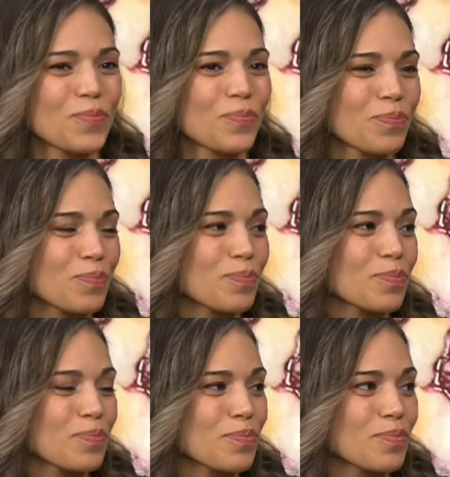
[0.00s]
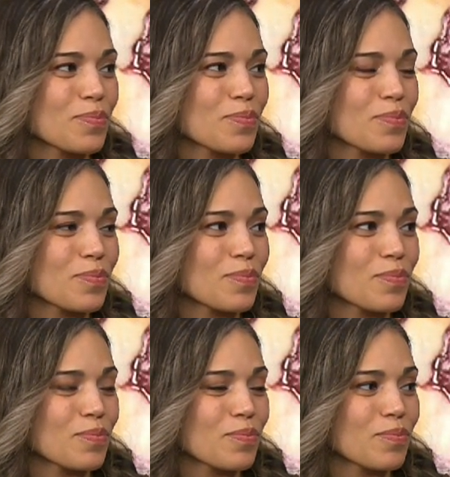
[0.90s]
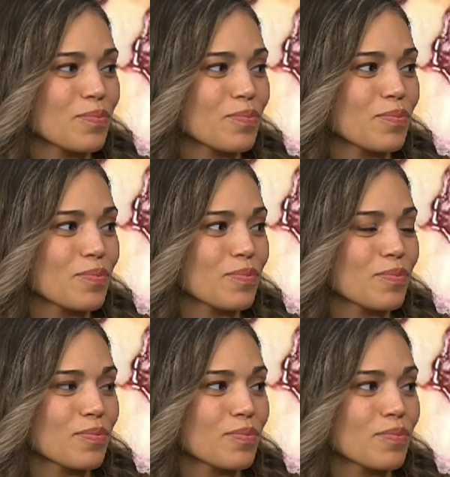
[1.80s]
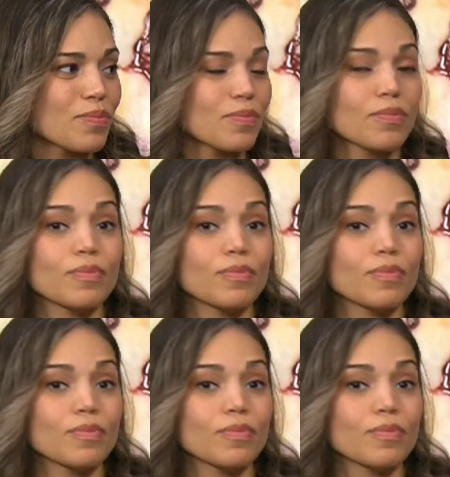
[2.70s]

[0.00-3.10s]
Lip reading: (silent)